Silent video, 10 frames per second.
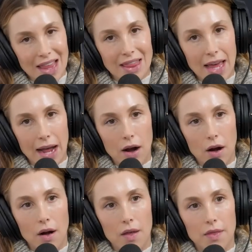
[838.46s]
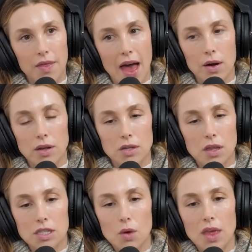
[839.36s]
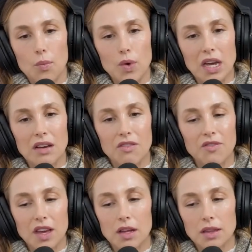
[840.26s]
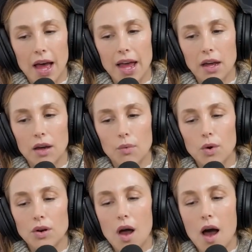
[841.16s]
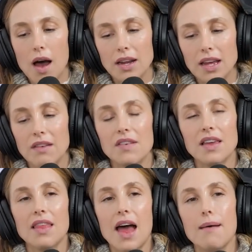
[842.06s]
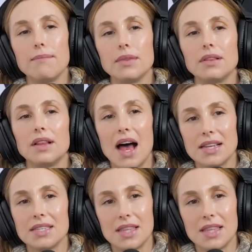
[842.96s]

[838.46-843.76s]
in there that so that we can feel like we're not giving them less